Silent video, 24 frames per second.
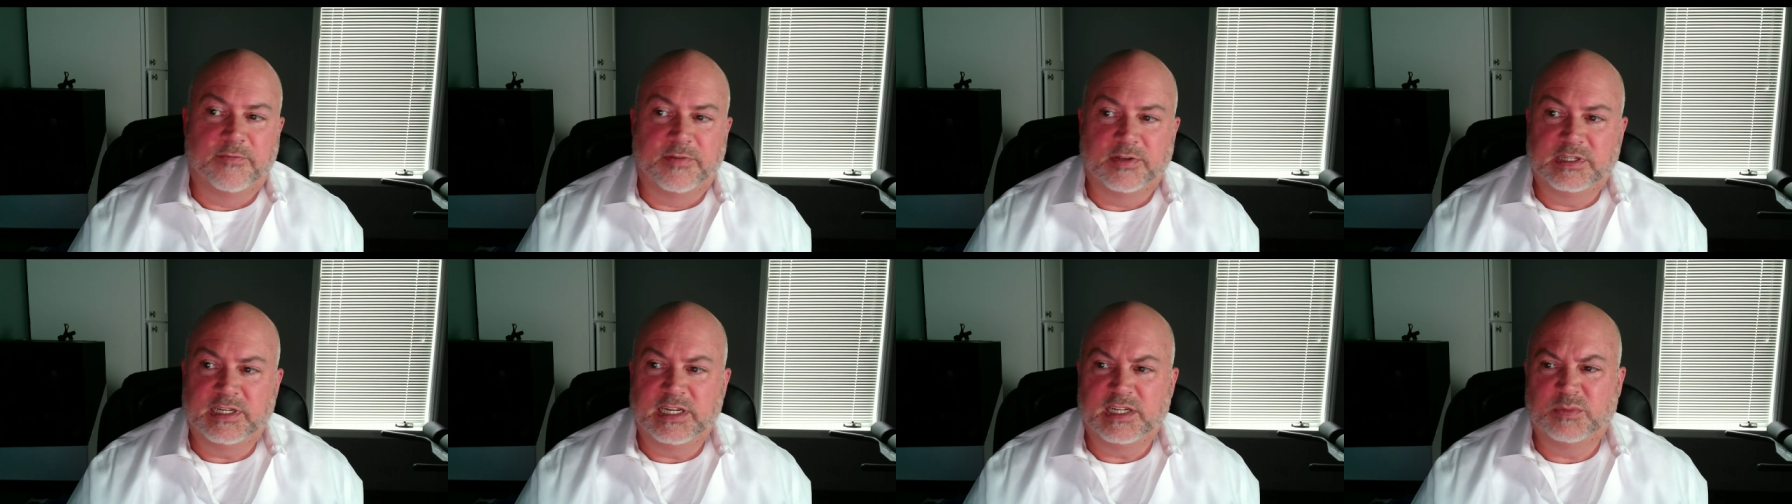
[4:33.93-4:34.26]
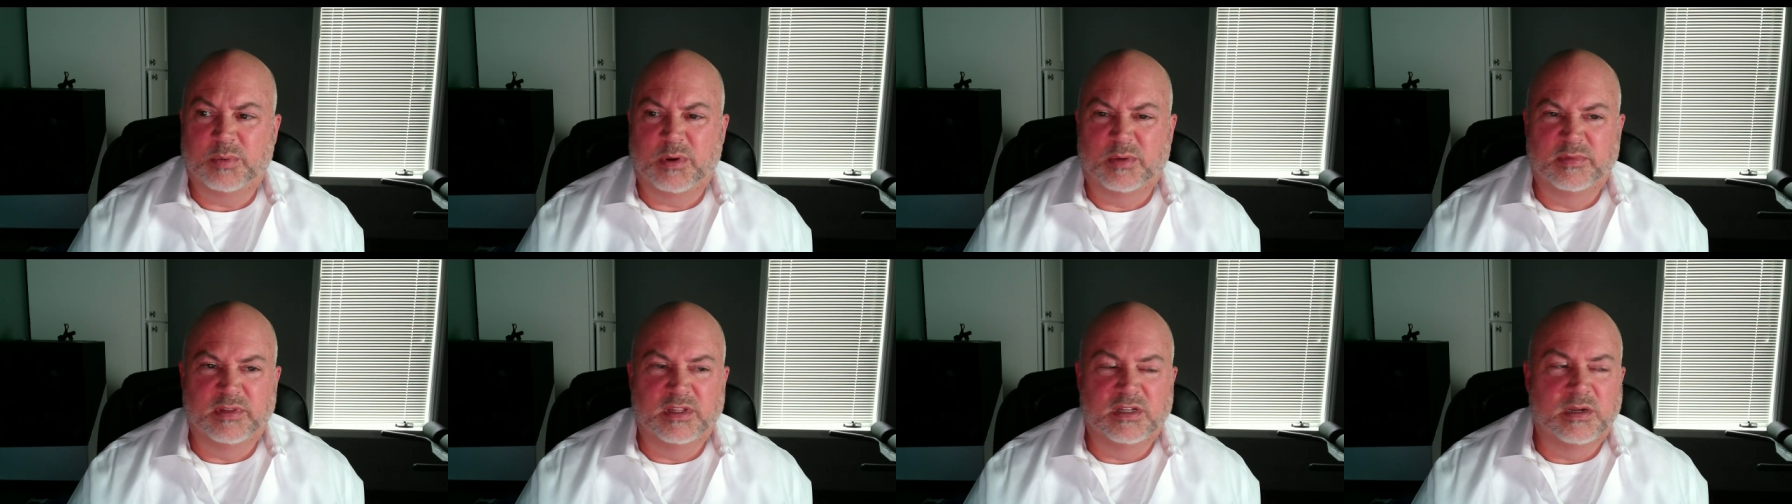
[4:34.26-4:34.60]
Fatigue is
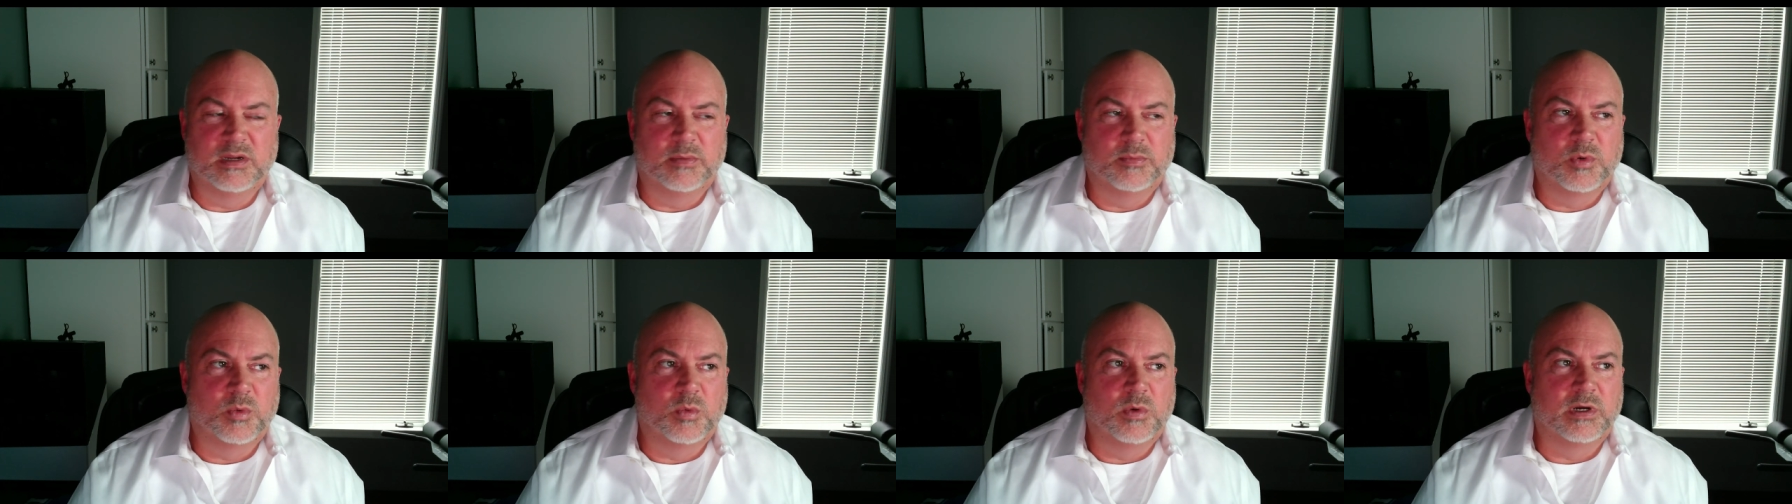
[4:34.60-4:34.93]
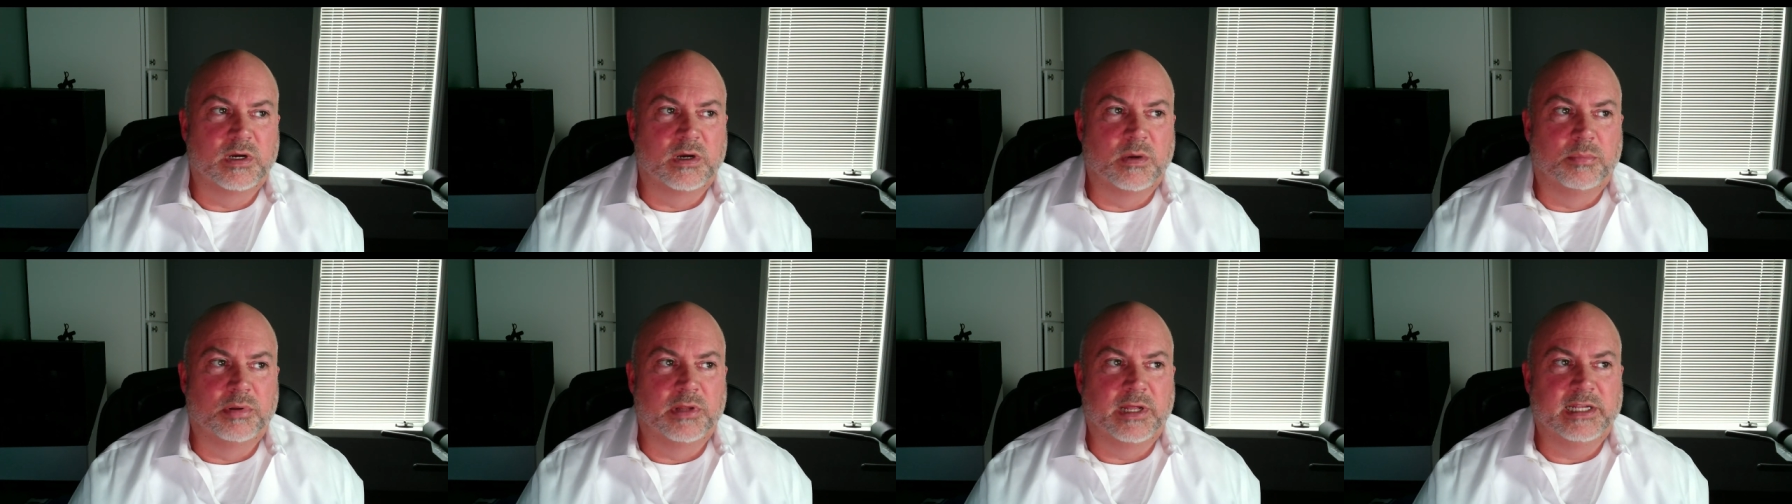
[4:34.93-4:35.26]
probably the number
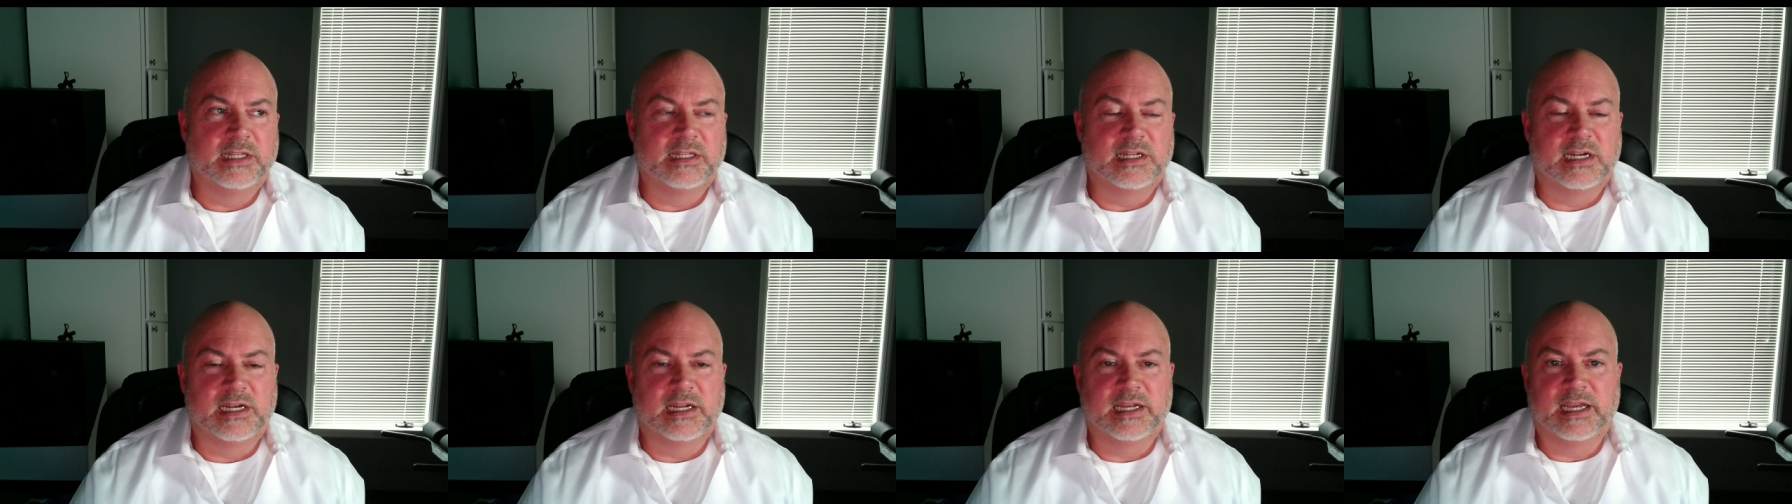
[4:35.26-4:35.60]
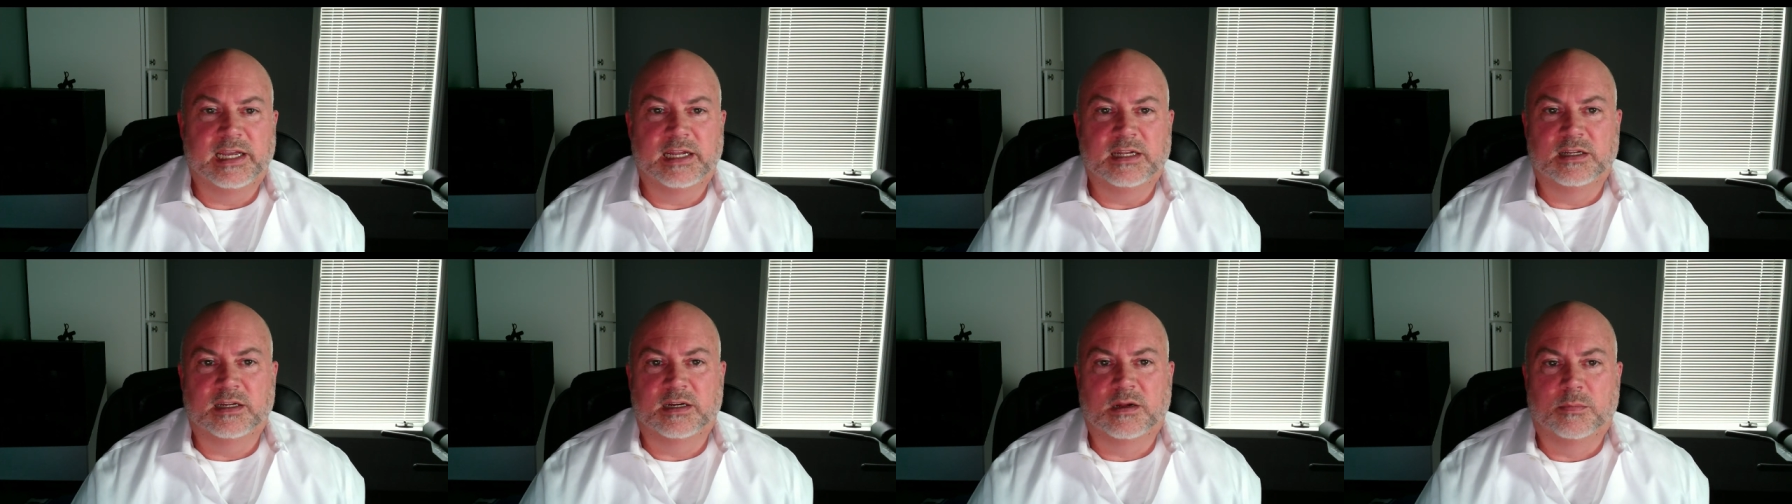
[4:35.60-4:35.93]
one complaint that I
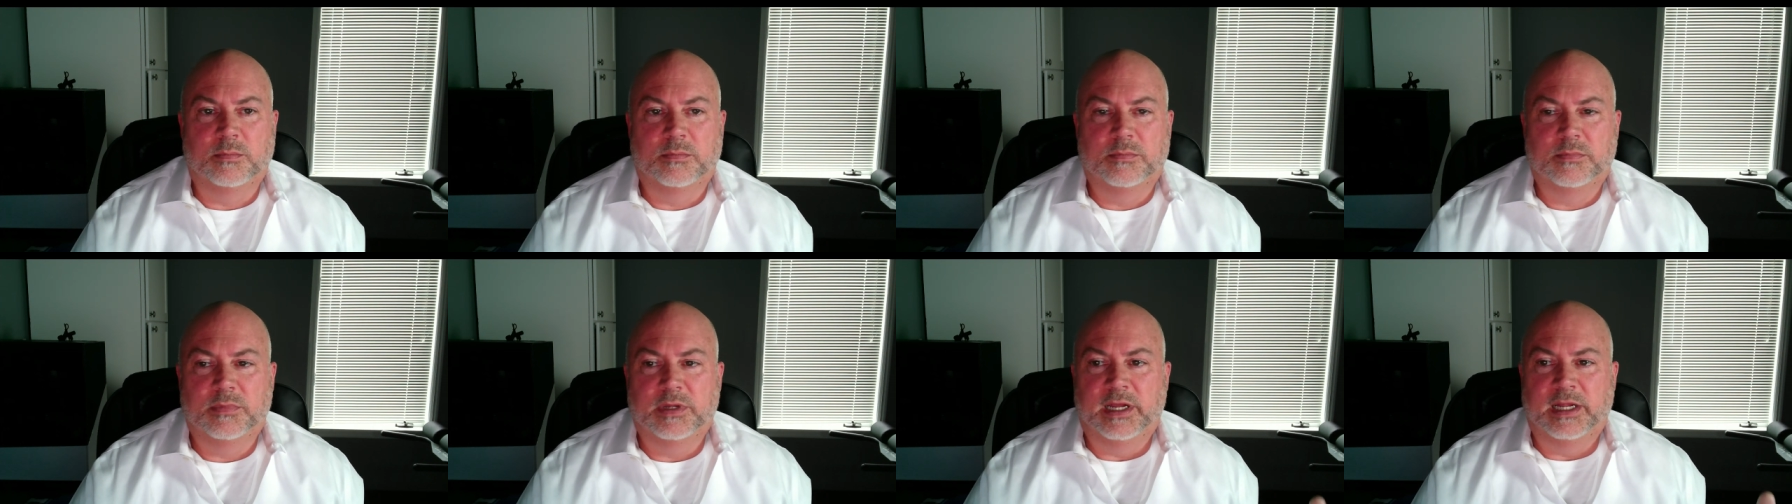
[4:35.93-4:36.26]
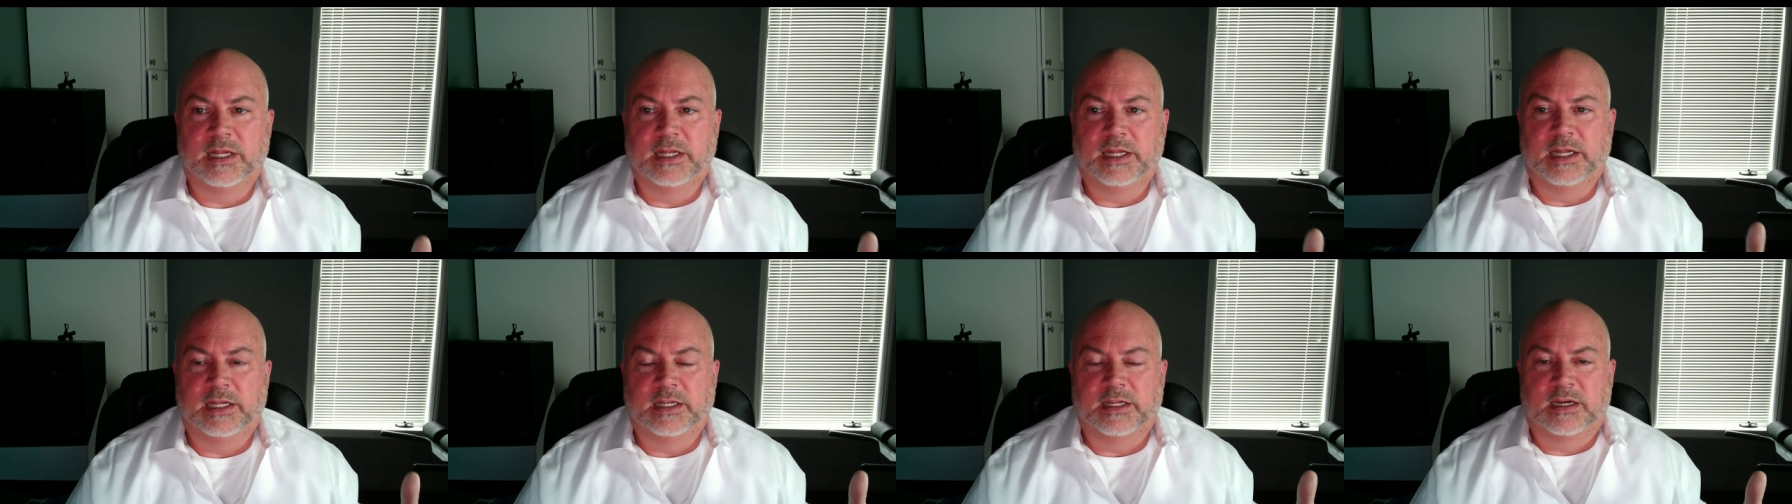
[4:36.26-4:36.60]
get in the,
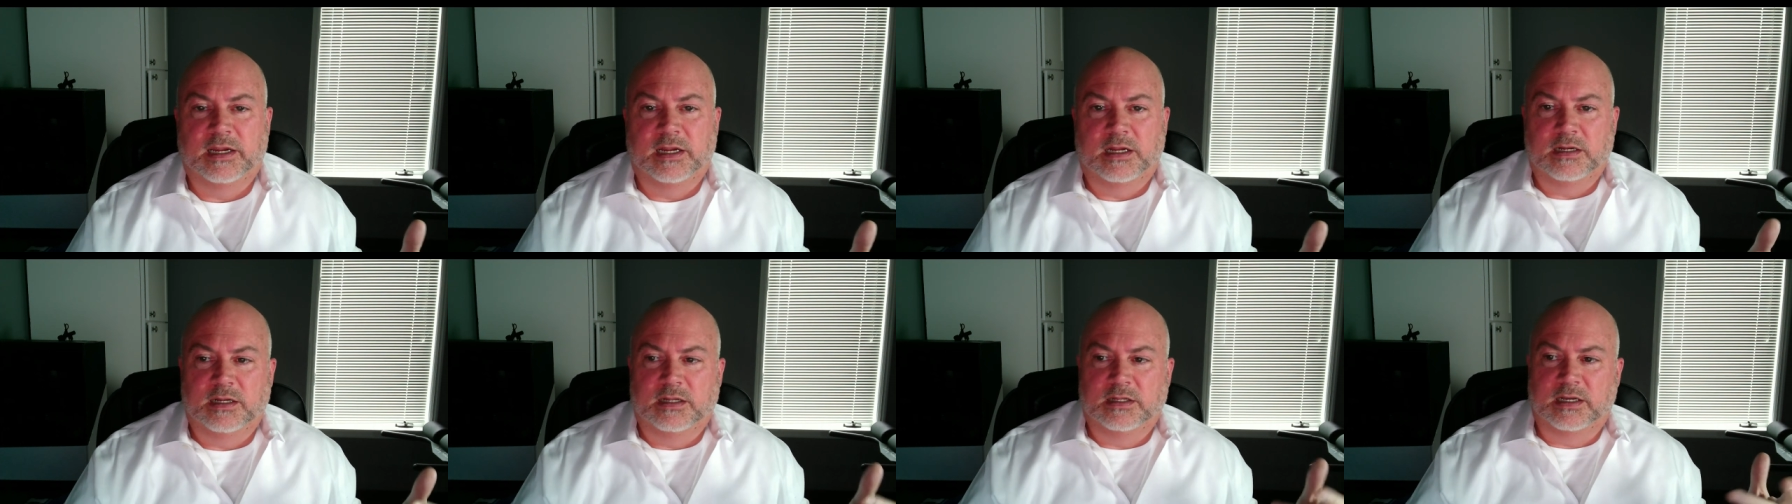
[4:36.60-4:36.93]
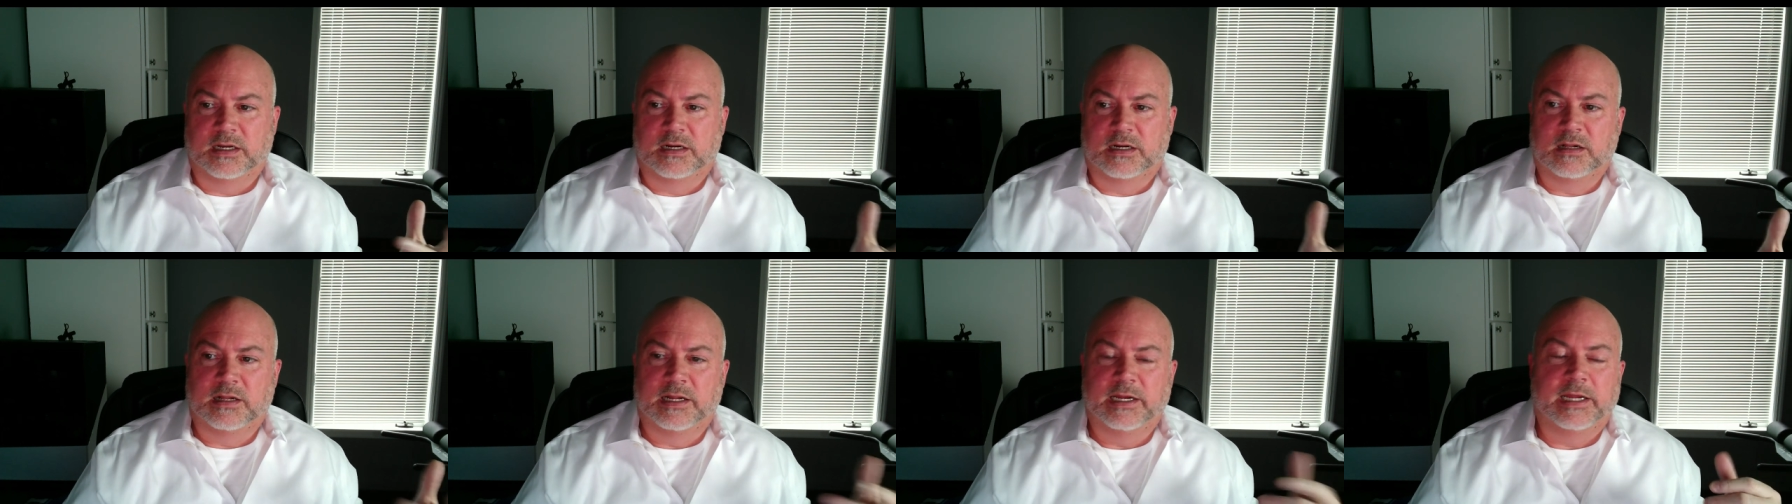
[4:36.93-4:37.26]
in the, in
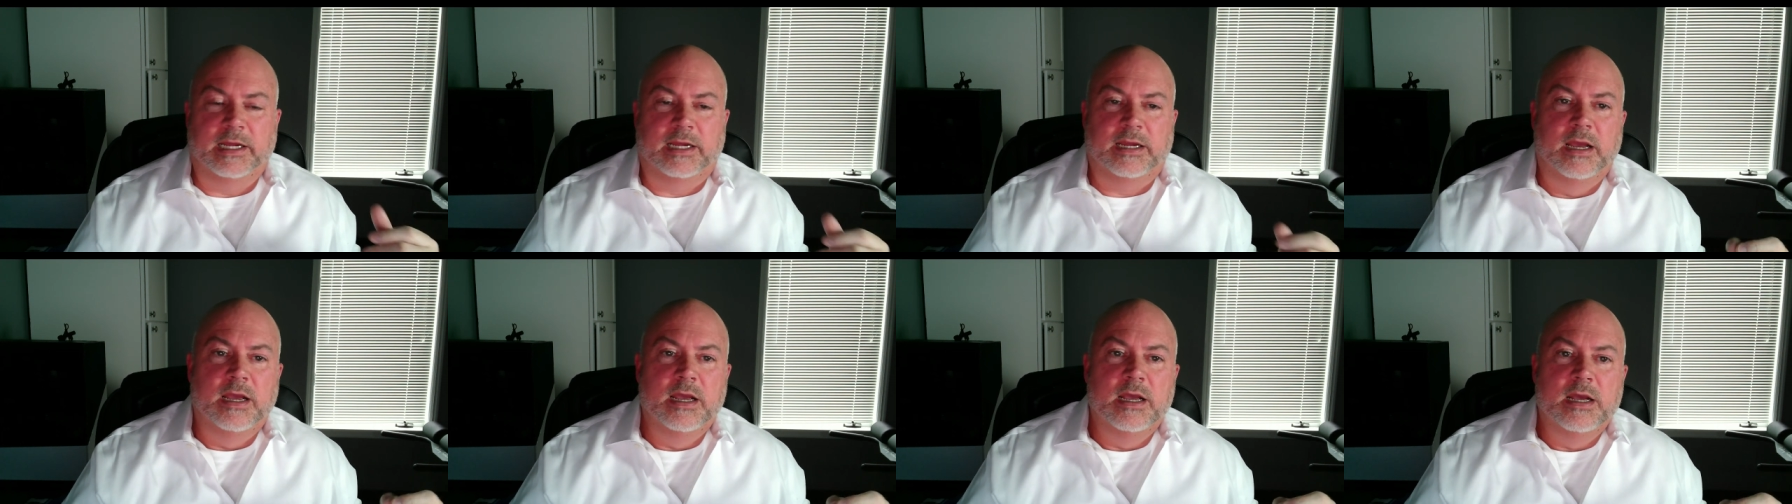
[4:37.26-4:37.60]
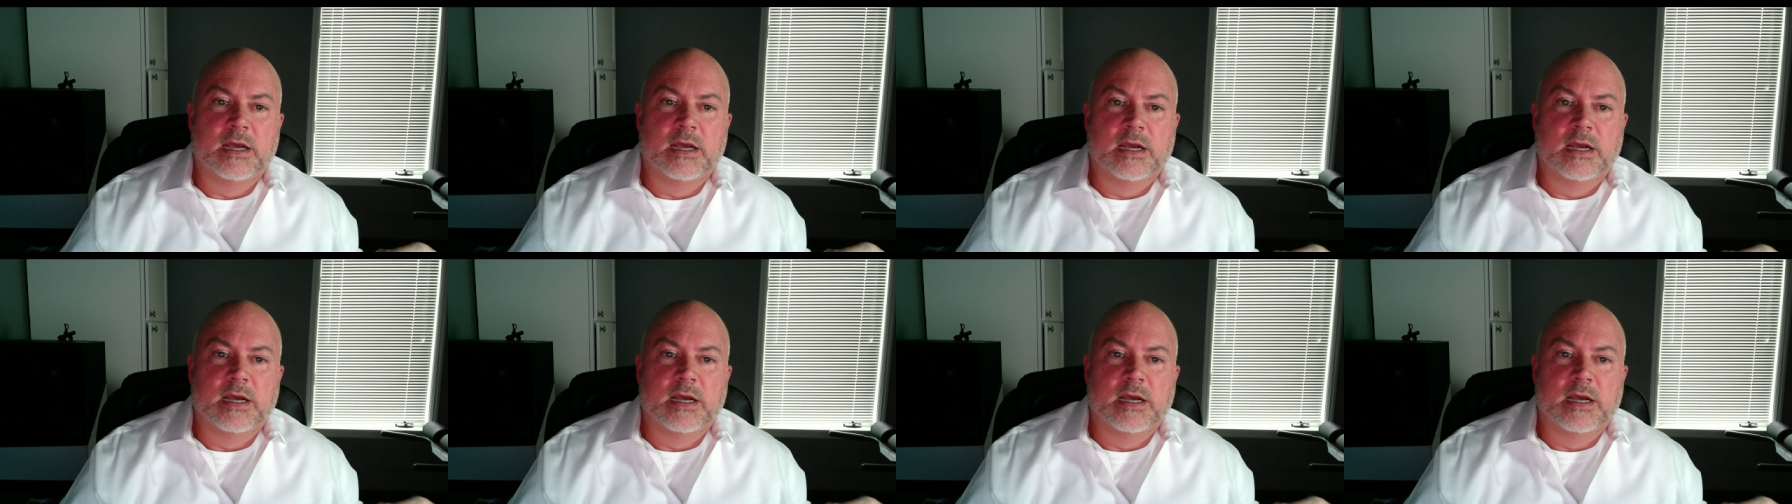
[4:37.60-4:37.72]
the clinic.